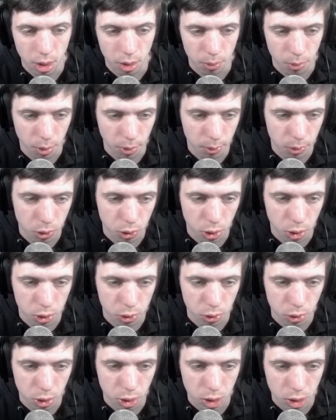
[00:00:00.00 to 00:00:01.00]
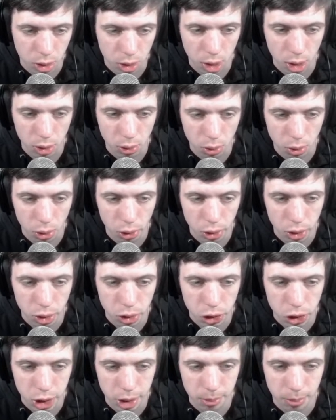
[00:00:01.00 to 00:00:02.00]
and what we're going to do, click on
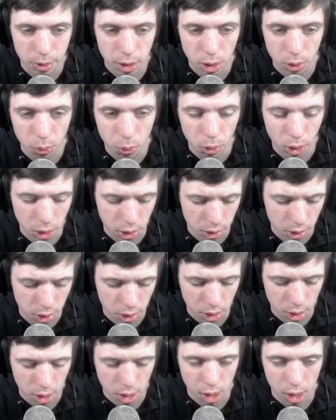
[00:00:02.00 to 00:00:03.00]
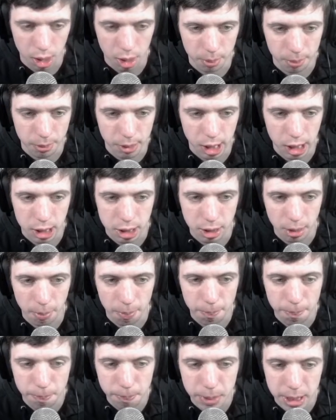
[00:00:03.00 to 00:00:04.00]
shape layer 1 and press
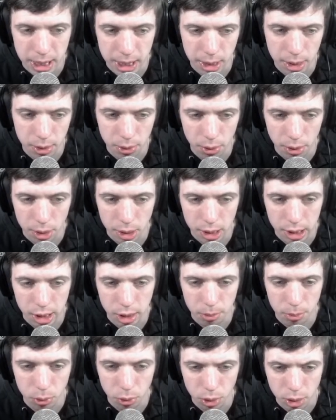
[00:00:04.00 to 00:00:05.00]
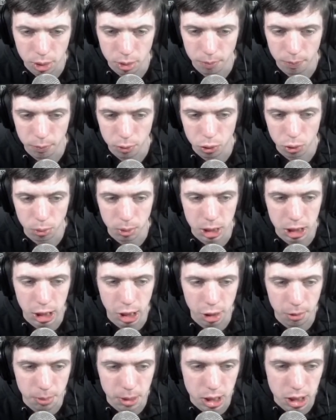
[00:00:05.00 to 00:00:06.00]
P on the keyboard so we
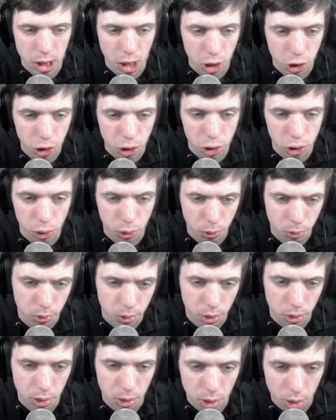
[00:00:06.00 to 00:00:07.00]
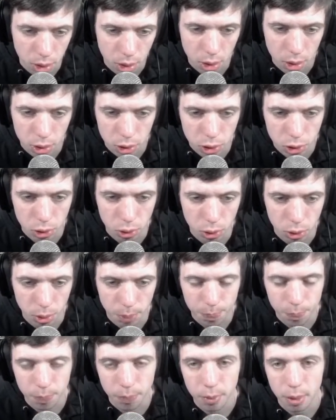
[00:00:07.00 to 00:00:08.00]
get the position tool.
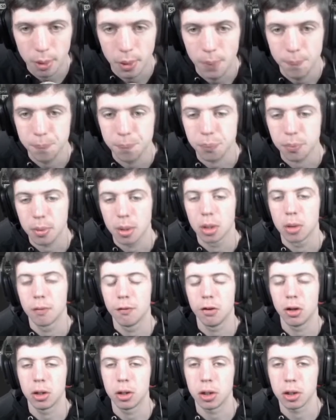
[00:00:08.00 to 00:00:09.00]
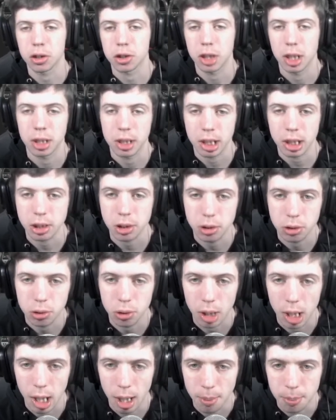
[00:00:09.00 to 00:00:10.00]
So for your transition
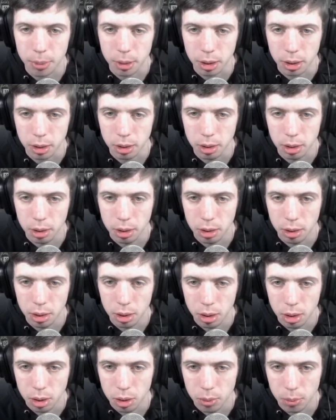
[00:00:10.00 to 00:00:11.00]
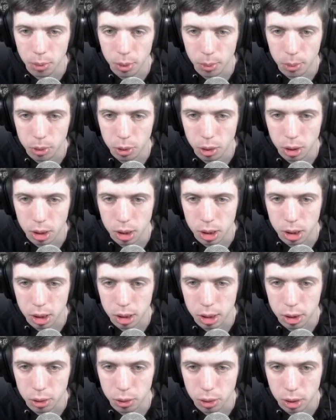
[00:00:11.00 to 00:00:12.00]
to happen, what we're going to
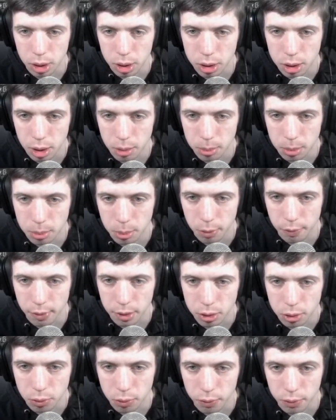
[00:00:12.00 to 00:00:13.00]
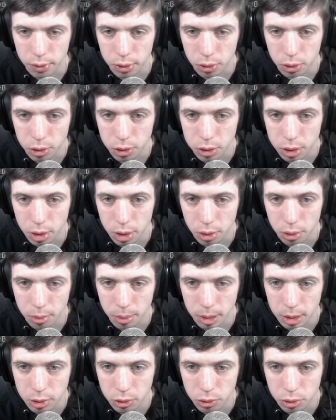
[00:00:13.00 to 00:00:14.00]
need to do is, let me move this over across a little
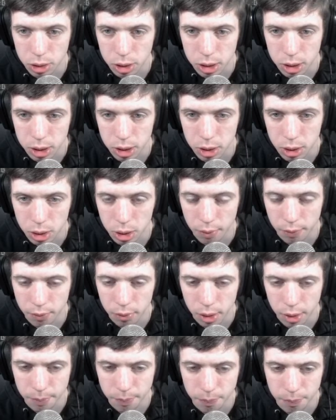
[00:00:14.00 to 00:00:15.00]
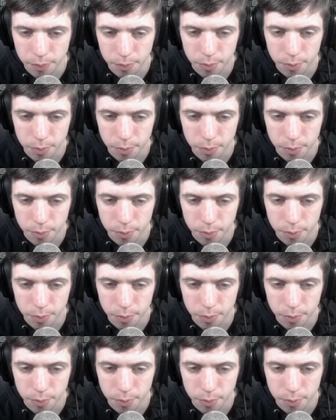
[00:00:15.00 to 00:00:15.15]
bit so it's covering it.